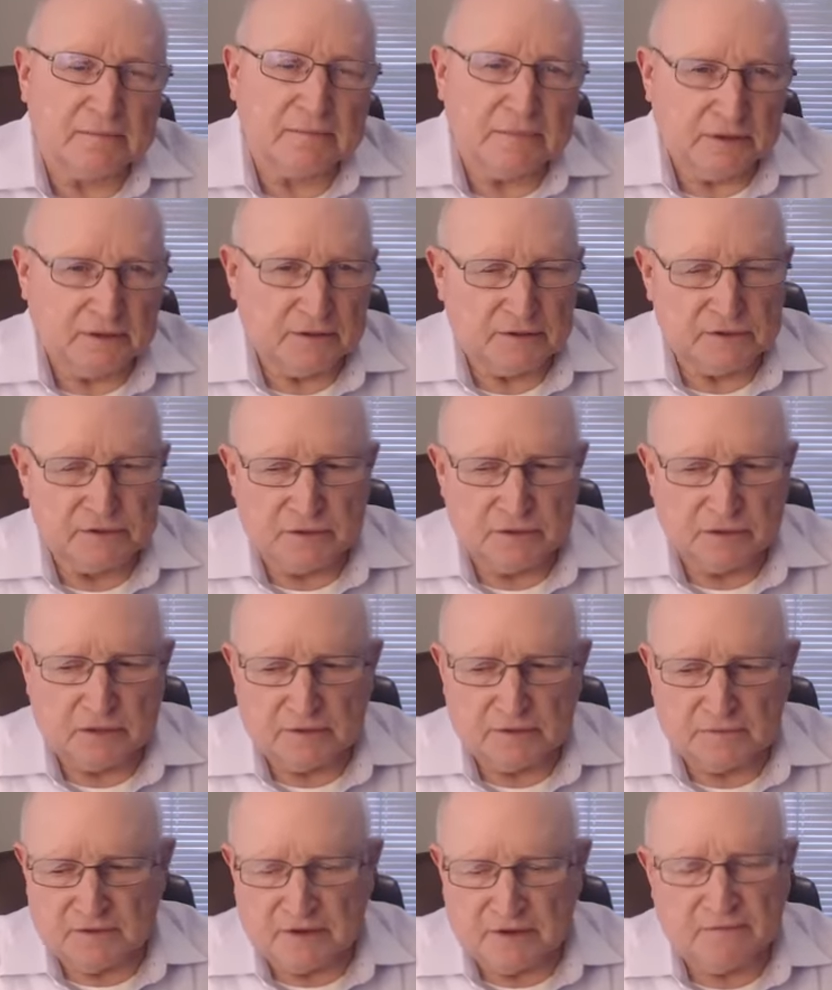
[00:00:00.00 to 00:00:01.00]
because
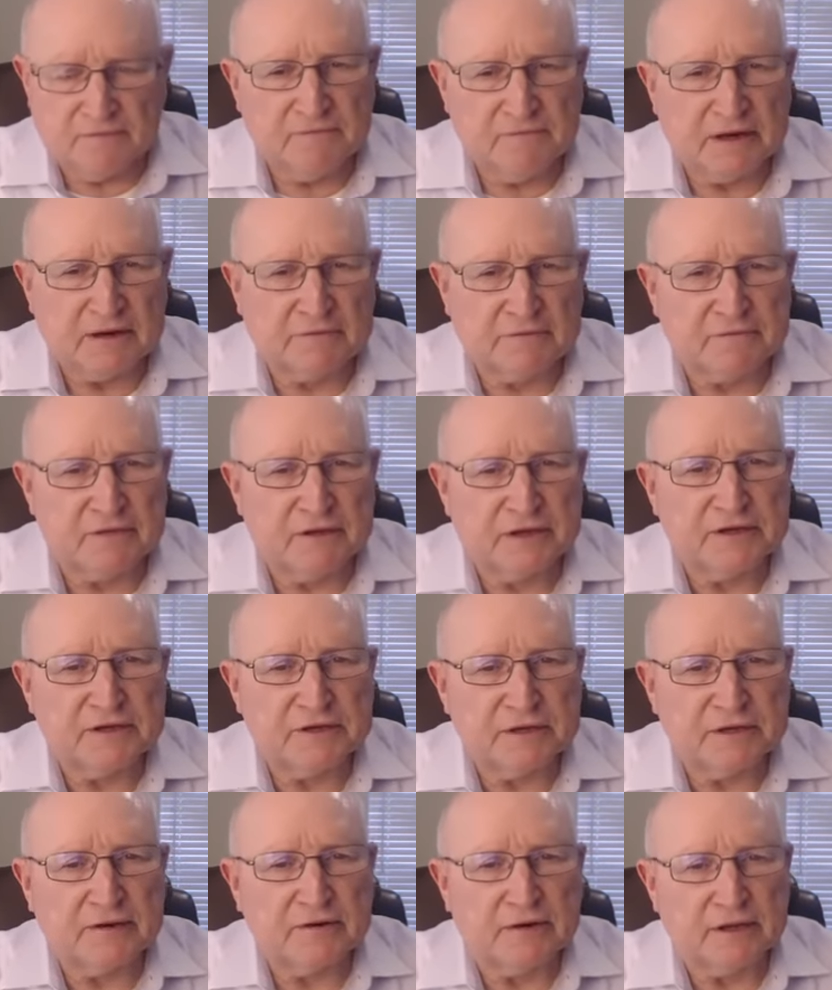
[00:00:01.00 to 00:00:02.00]
of the
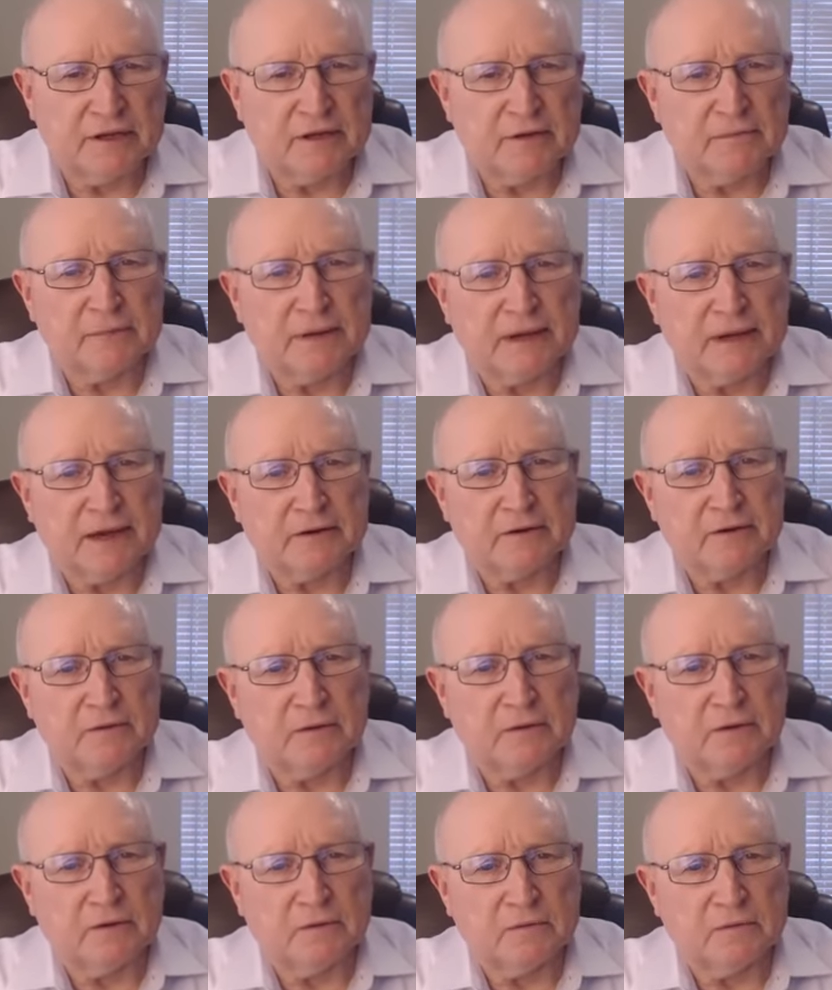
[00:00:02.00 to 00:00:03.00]
inflationary impact
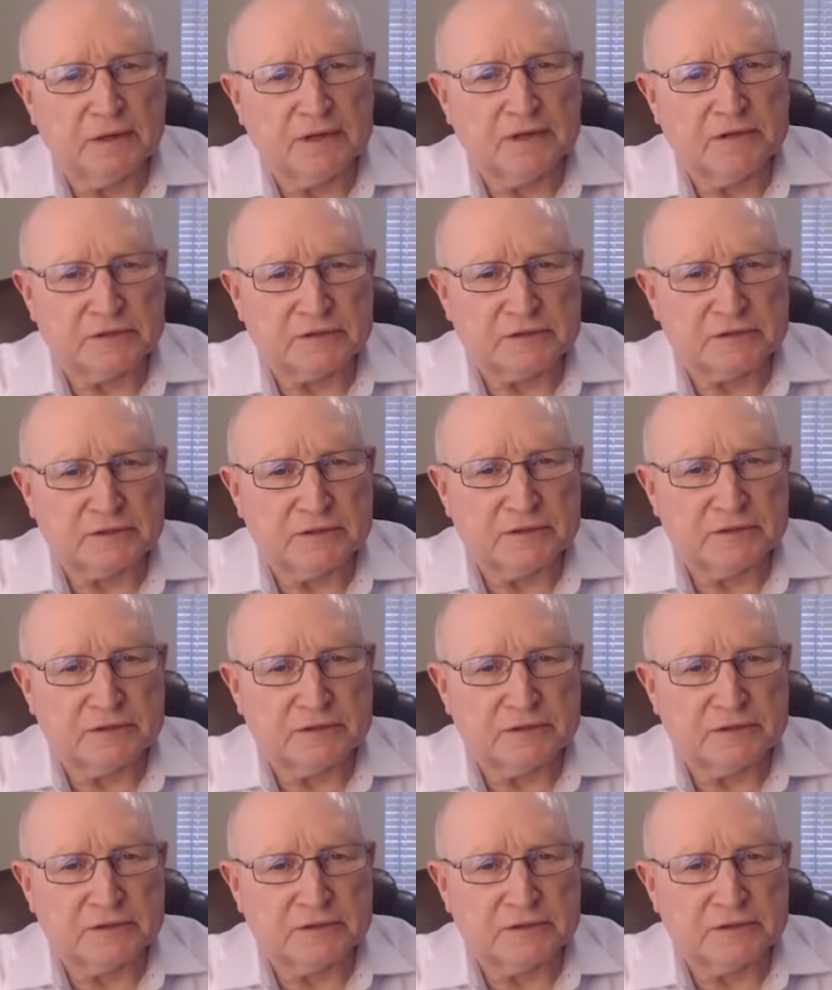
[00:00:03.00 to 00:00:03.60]
on wages.